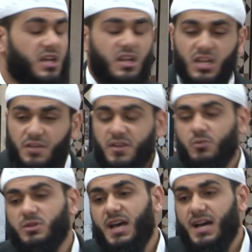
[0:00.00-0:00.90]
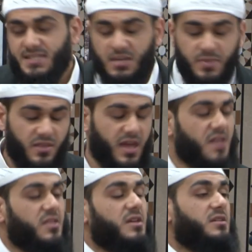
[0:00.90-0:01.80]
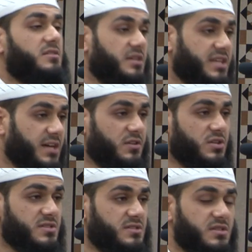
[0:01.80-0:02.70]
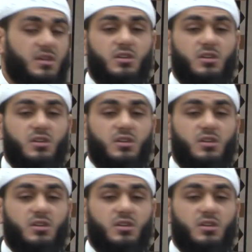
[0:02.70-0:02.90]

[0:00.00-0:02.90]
Like if he would ask about the other governors